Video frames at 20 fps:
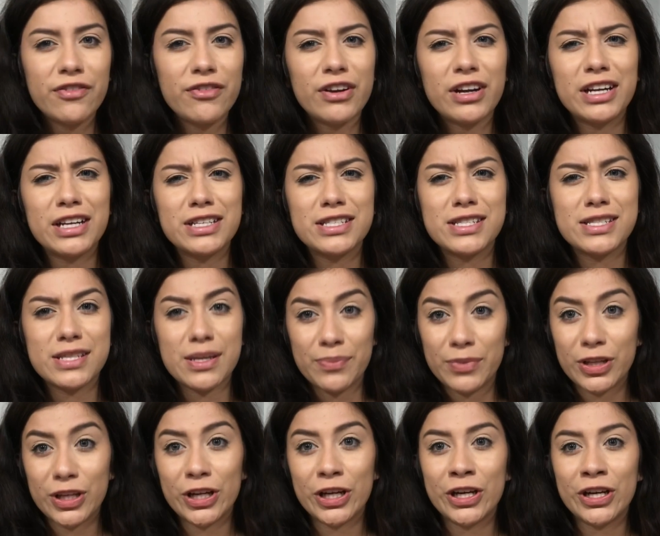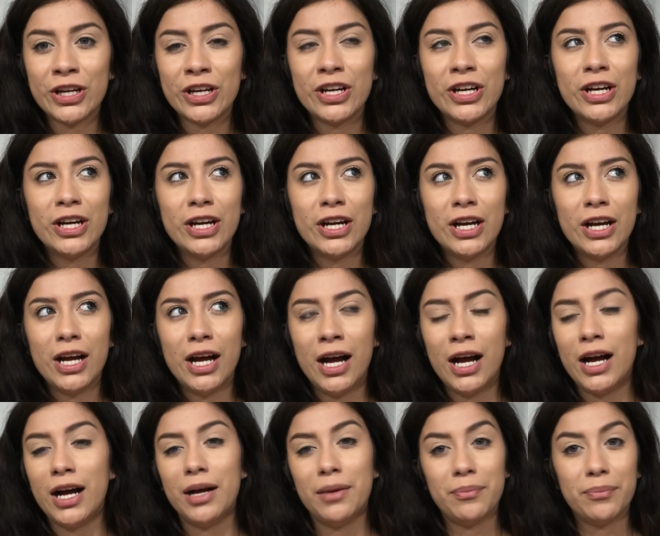very similar,
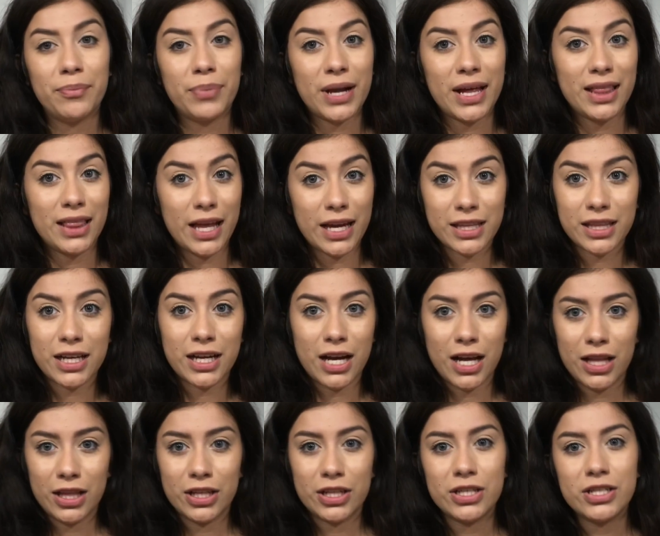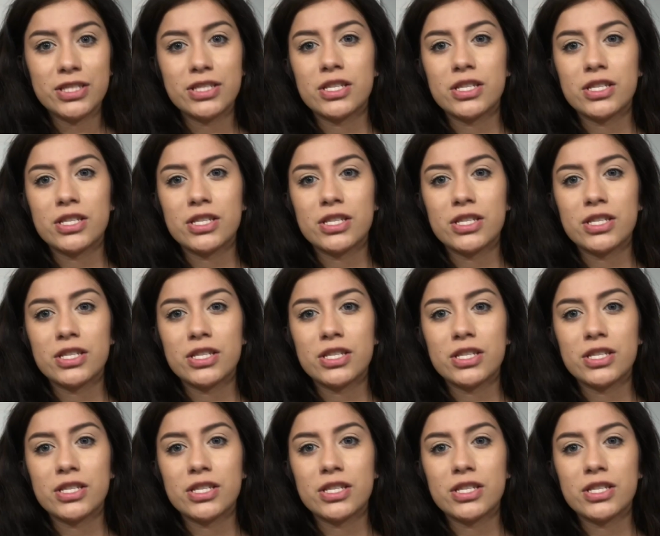but I like the colors.